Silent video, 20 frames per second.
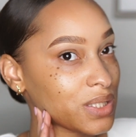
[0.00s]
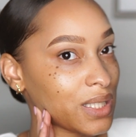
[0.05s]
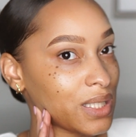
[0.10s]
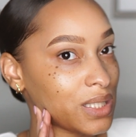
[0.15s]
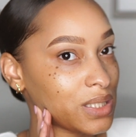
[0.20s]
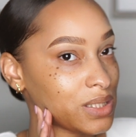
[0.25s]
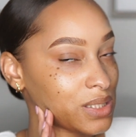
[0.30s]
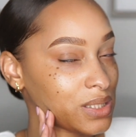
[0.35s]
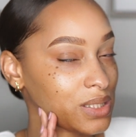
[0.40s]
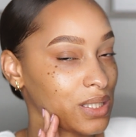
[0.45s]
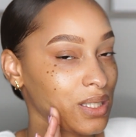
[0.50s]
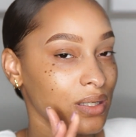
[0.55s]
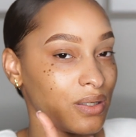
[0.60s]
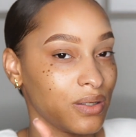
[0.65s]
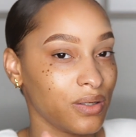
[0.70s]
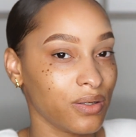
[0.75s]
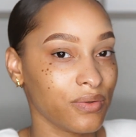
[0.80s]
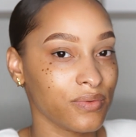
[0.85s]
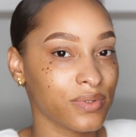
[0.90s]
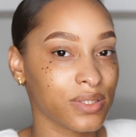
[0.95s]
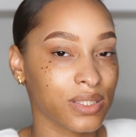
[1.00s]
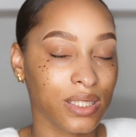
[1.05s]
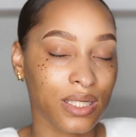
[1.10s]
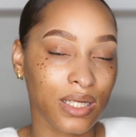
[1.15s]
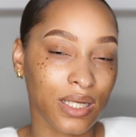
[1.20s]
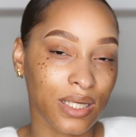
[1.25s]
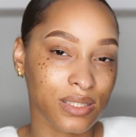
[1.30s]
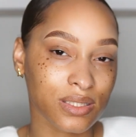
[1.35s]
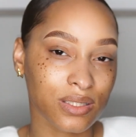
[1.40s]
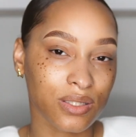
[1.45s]
skin selves,
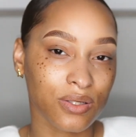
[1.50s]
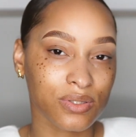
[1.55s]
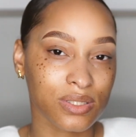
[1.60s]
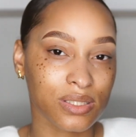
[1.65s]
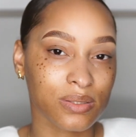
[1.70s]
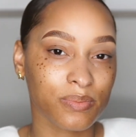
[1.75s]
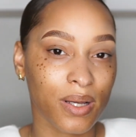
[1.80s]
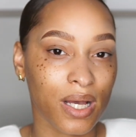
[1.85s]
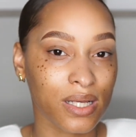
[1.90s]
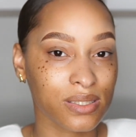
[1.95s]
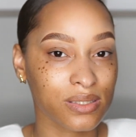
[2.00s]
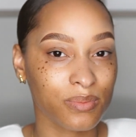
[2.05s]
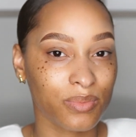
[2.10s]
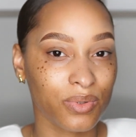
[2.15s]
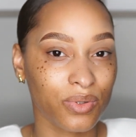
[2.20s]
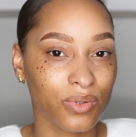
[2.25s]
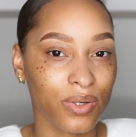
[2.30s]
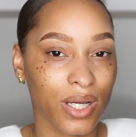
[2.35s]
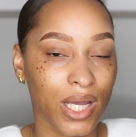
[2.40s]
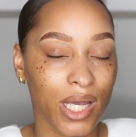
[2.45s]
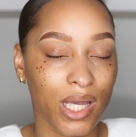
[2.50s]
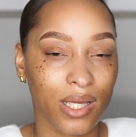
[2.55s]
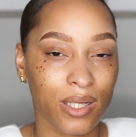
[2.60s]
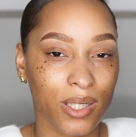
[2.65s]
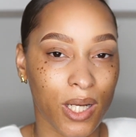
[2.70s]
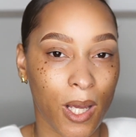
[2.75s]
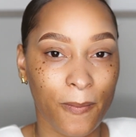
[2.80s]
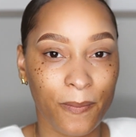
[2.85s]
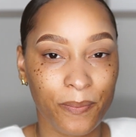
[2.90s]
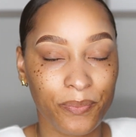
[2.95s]
getting as close as possible
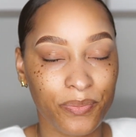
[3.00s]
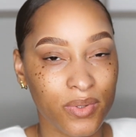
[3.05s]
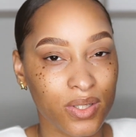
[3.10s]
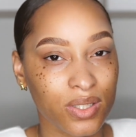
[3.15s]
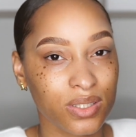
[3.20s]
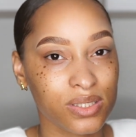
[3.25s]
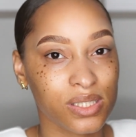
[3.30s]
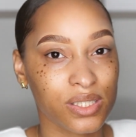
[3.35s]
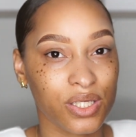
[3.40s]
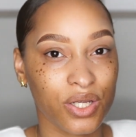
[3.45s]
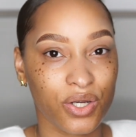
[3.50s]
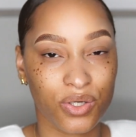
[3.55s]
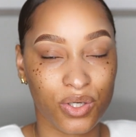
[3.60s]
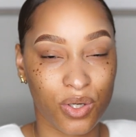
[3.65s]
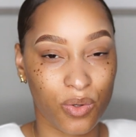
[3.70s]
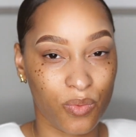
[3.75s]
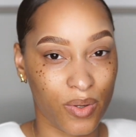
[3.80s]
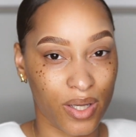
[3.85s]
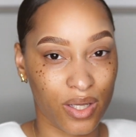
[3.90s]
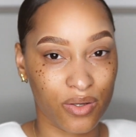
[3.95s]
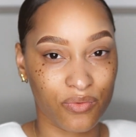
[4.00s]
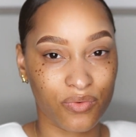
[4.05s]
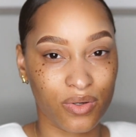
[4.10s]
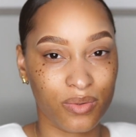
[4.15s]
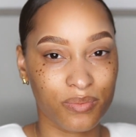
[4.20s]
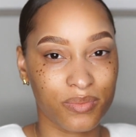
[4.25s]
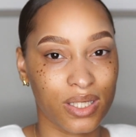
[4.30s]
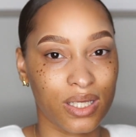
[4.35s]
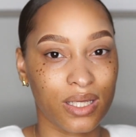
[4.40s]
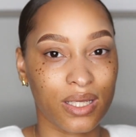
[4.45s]
and steering away
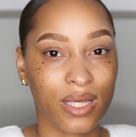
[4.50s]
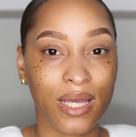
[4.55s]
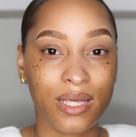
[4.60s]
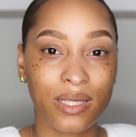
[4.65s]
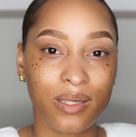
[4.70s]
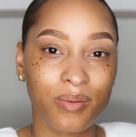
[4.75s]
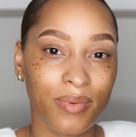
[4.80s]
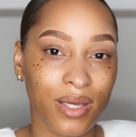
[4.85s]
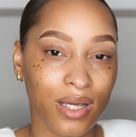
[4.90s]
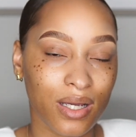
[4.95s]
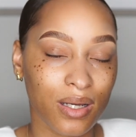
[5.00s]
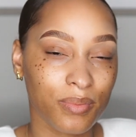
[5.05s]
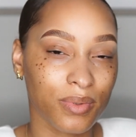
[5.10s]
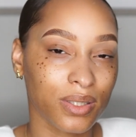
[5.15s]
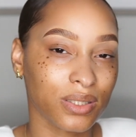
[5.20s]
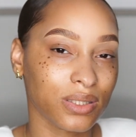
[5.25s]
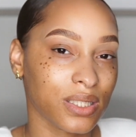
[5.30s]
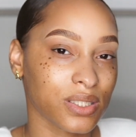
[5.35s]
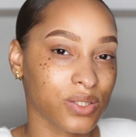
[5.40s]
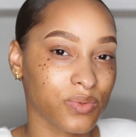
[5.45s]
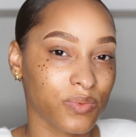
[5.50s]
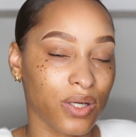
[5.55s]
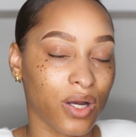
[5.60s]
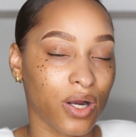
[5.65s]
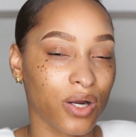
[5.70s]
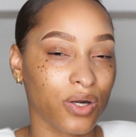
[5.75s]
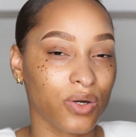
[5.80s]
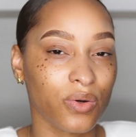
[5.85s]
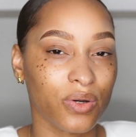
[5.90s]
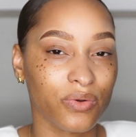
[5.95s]
from the cakey makeup unless we
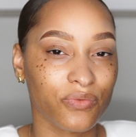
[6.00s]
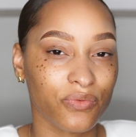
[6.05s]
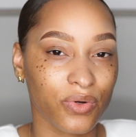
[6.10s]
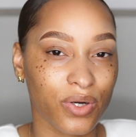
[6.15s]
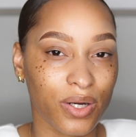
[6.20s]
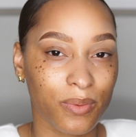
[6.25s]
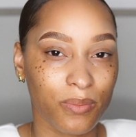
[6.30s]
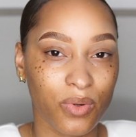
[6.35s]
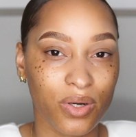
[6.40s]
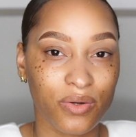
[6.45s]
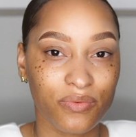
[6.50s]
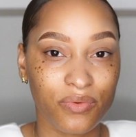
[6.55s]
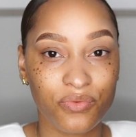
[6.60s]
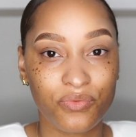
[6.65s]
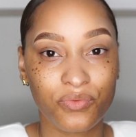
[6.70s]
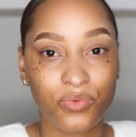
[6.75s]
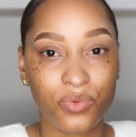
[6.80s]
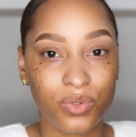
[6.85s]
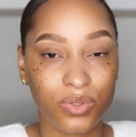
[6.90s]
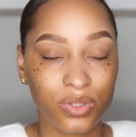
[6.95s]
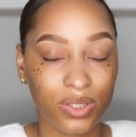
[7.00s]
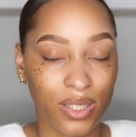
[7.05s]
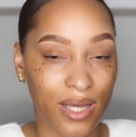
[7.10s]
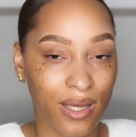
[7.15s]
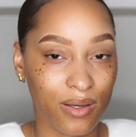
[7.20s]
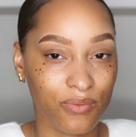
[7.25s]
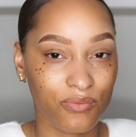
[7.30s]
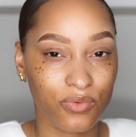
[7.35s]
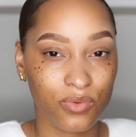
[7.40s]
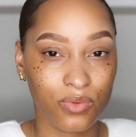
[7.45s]
are going for a more of a full
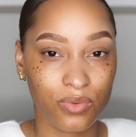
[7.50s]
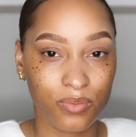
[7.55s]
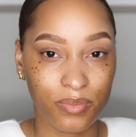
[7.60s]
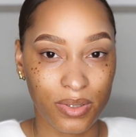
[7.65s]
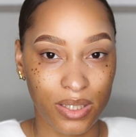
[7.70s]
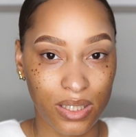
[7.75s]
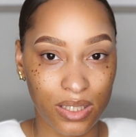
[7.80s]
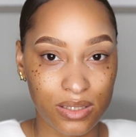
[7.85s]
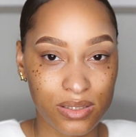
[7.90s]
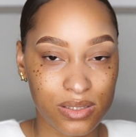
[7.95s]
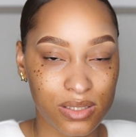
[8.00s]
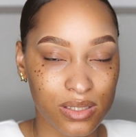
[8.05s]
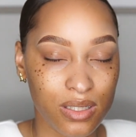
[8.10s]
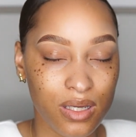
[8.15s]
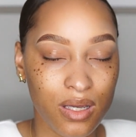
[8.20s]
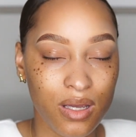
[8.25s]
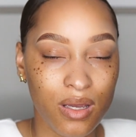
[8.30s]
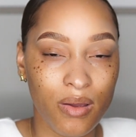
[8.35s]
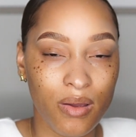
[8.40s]
glam, full beat.